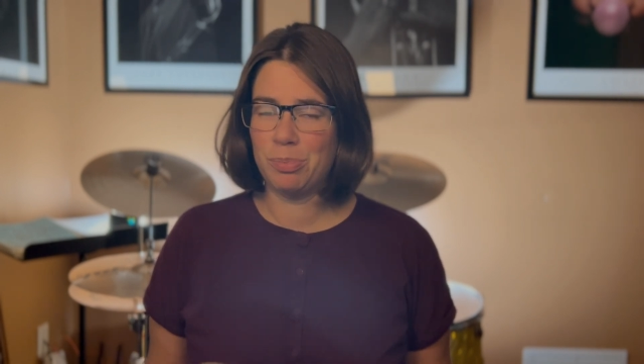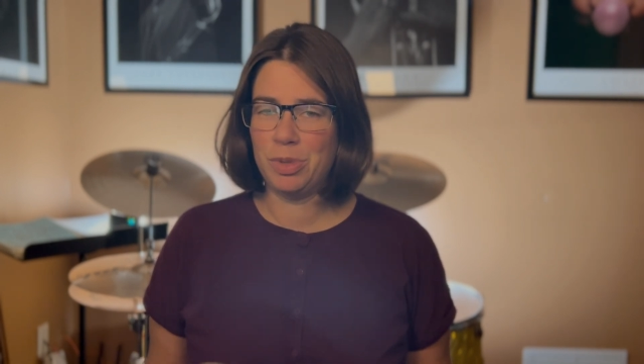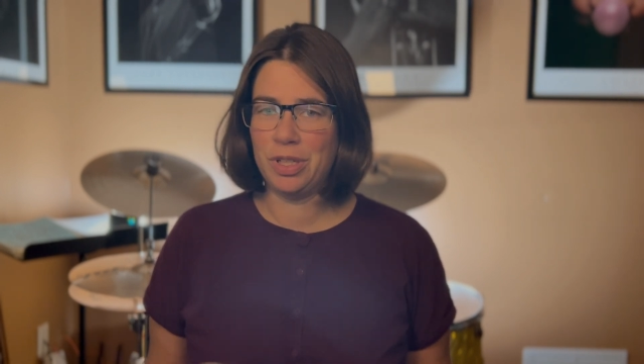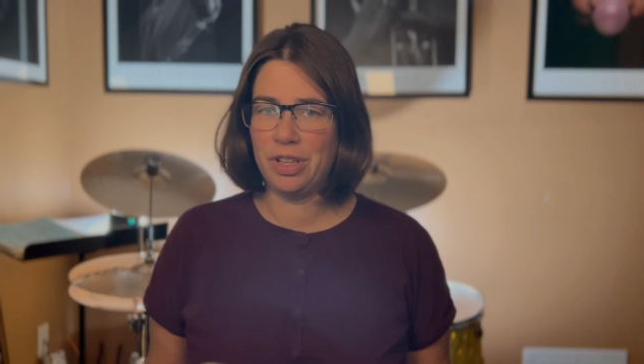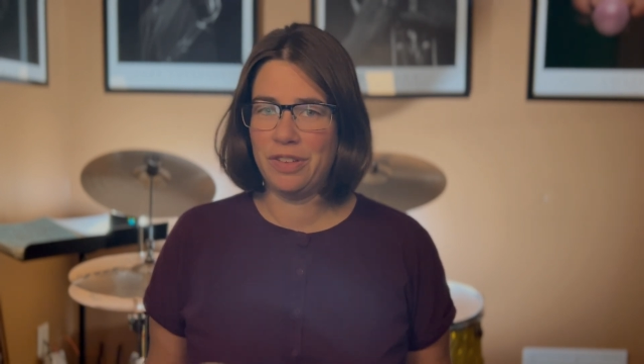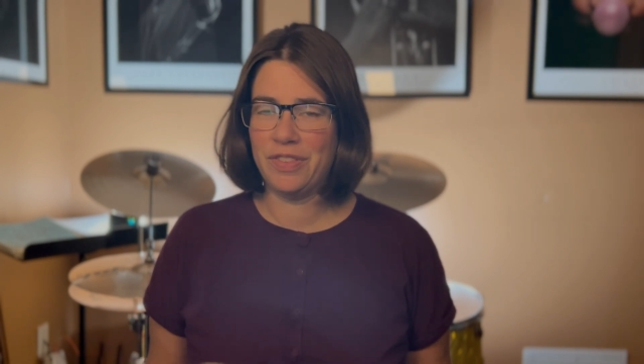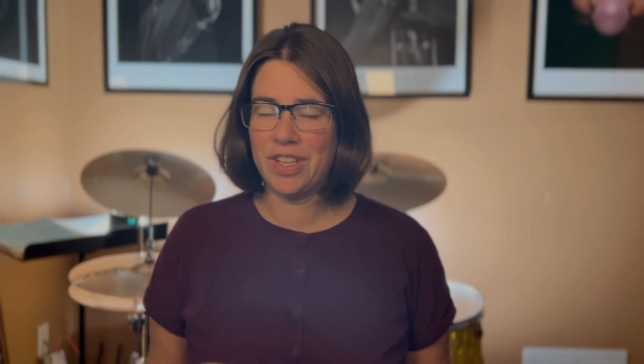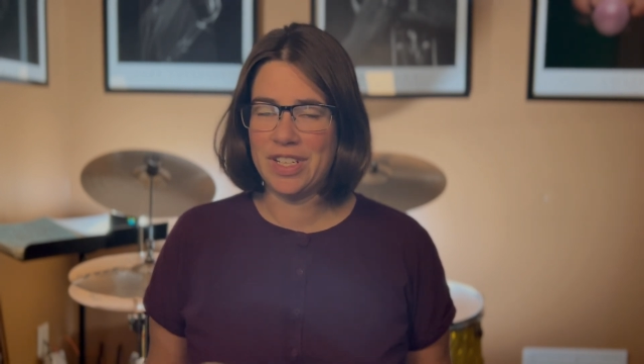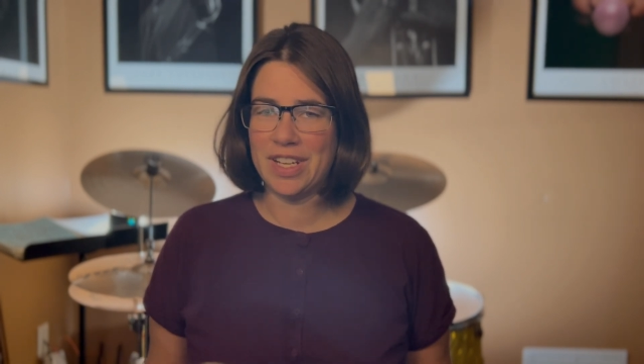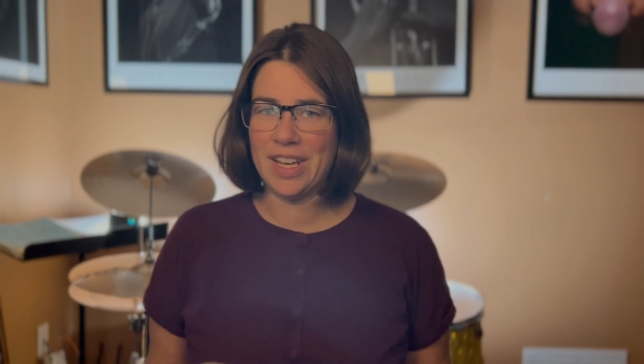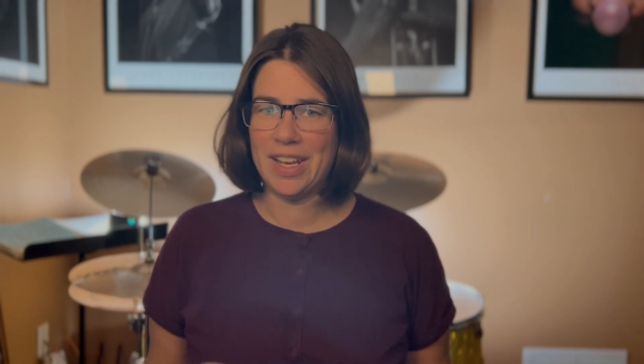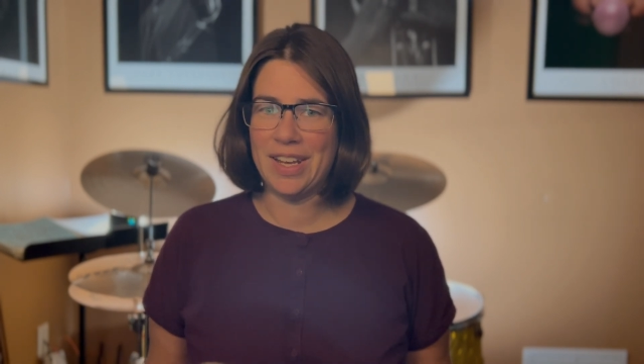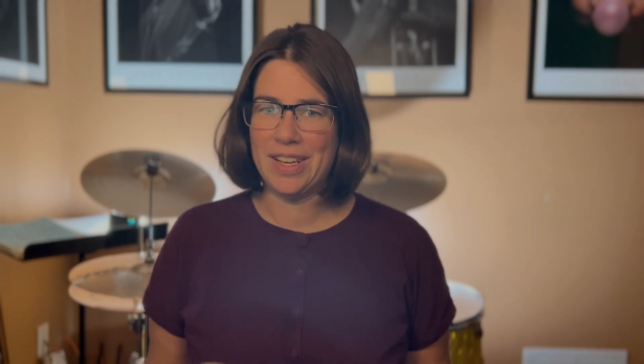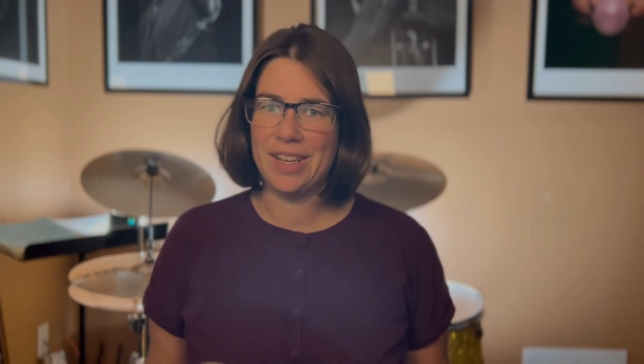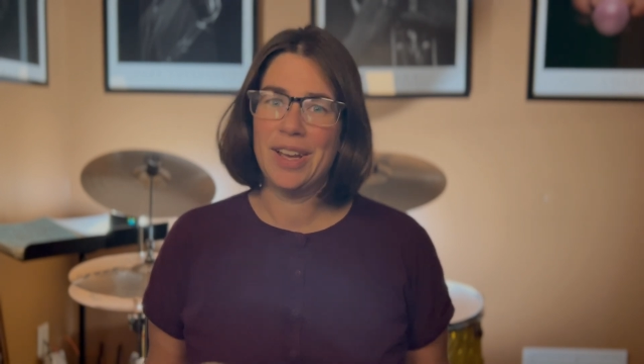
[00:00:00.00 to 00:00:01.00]
meal of the
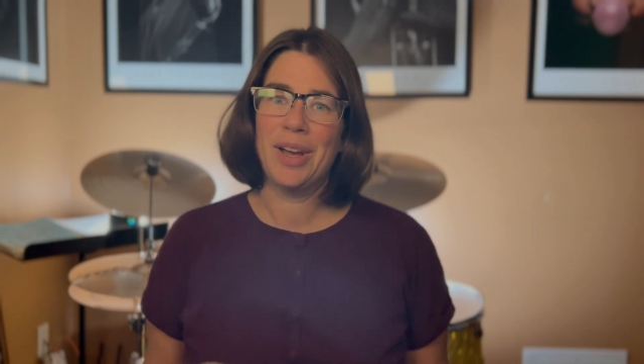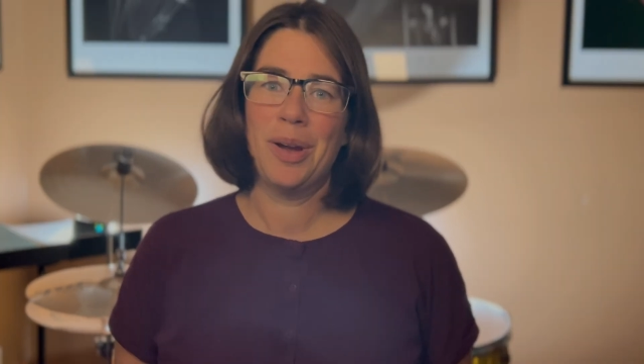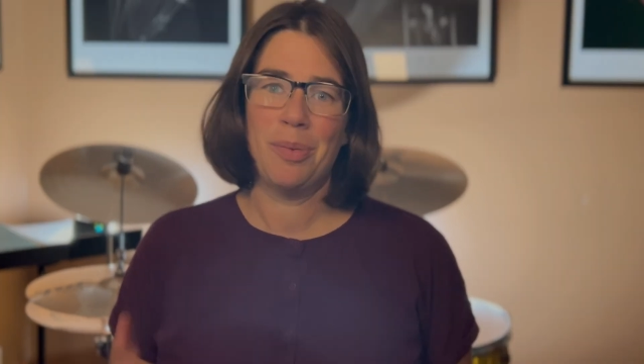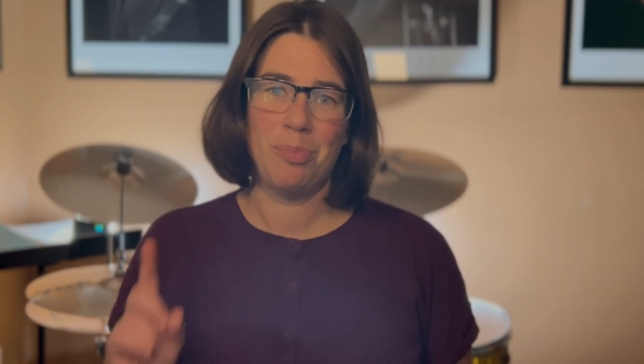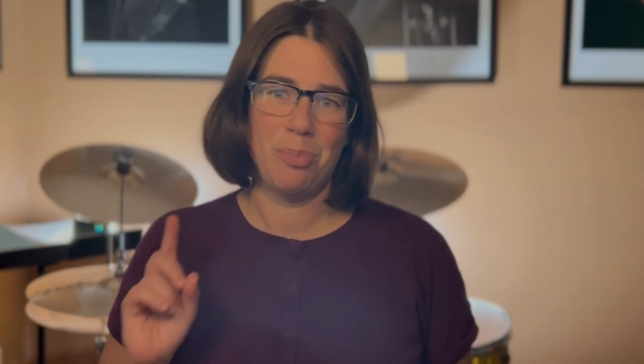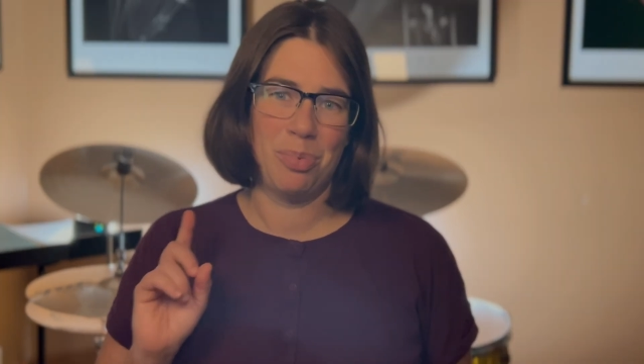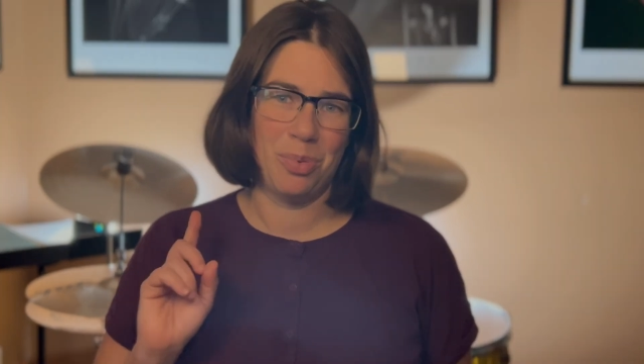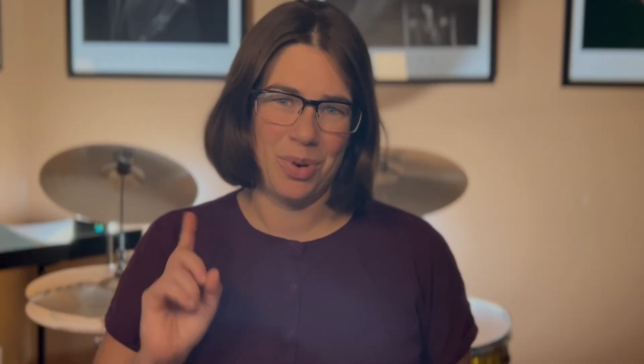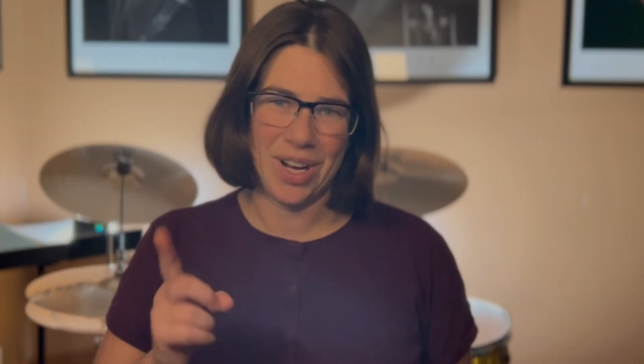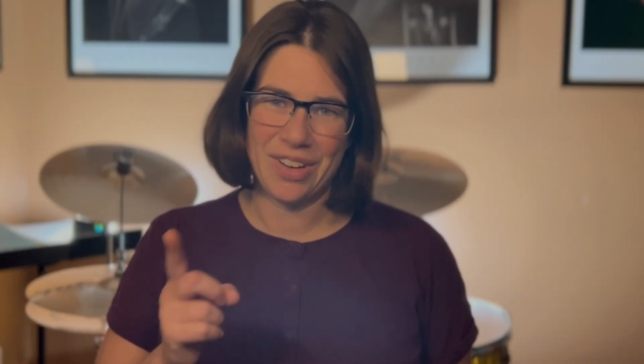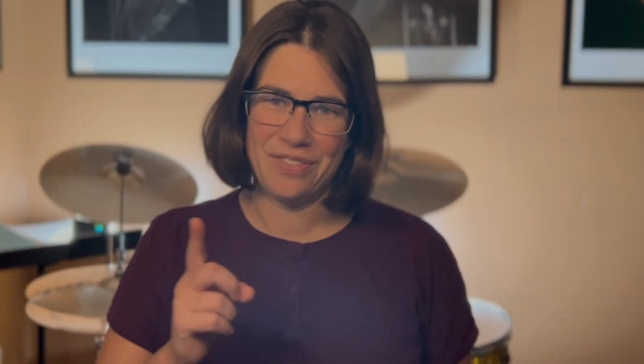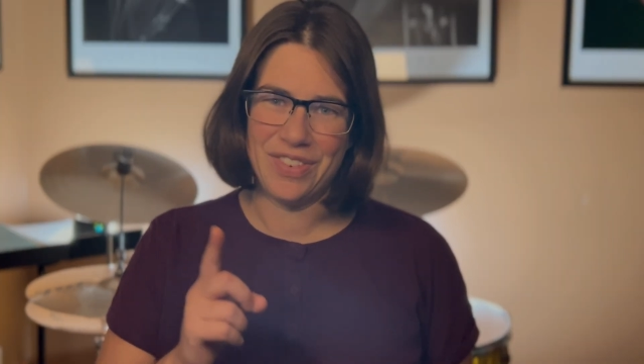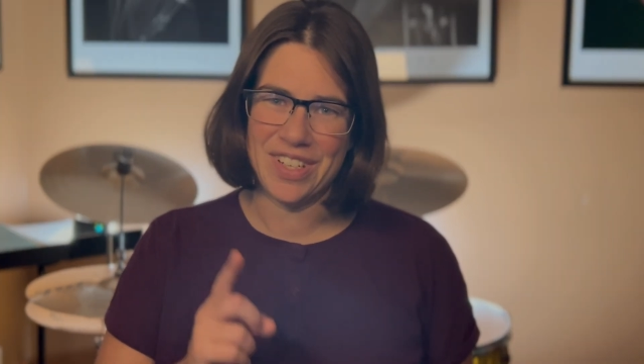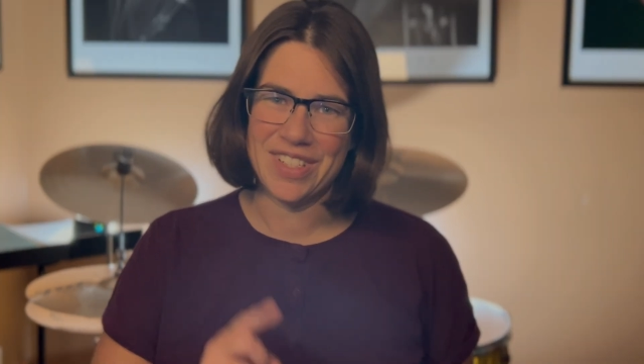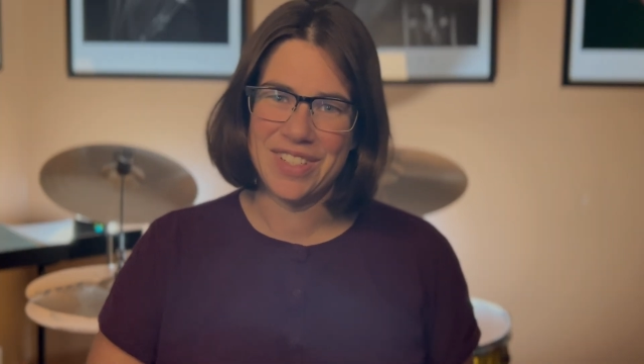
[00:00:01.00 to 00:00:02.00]
day,
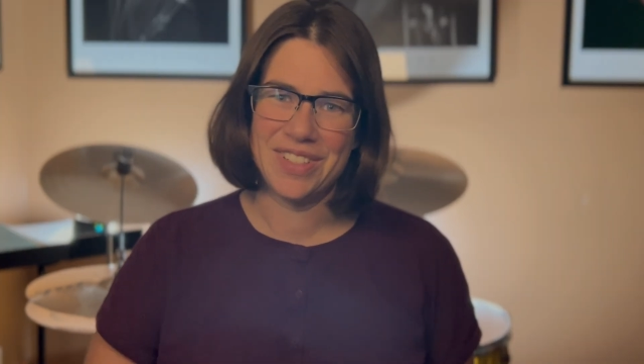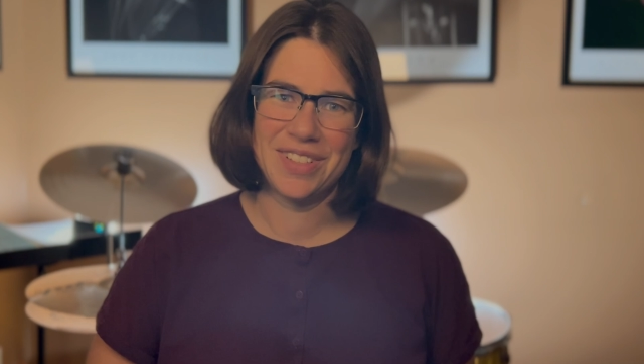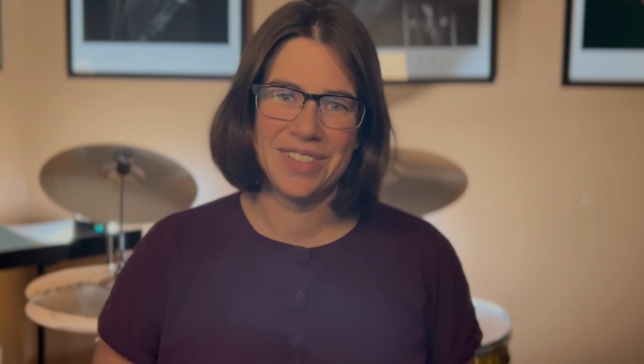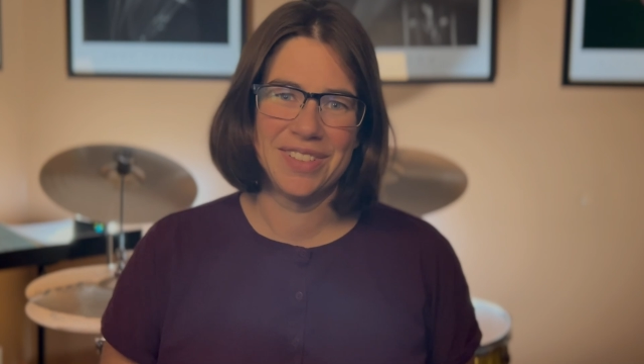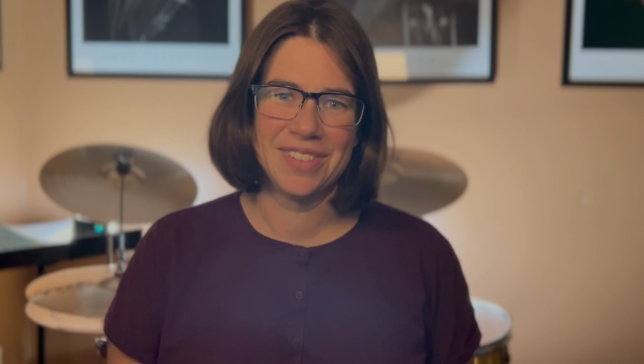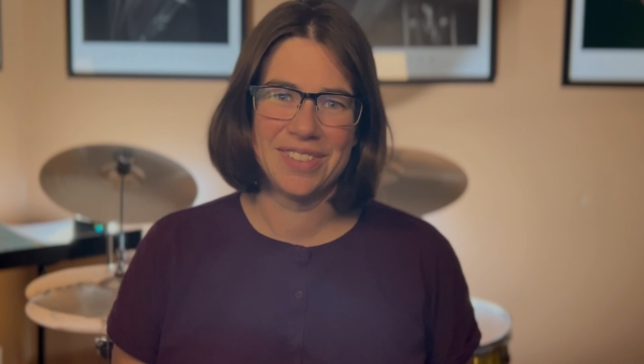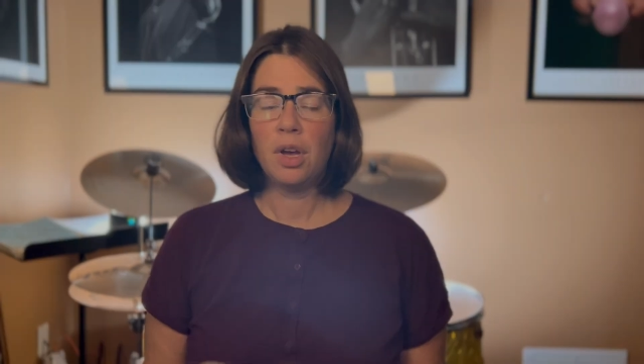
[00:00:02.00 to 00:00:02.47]
breakfast.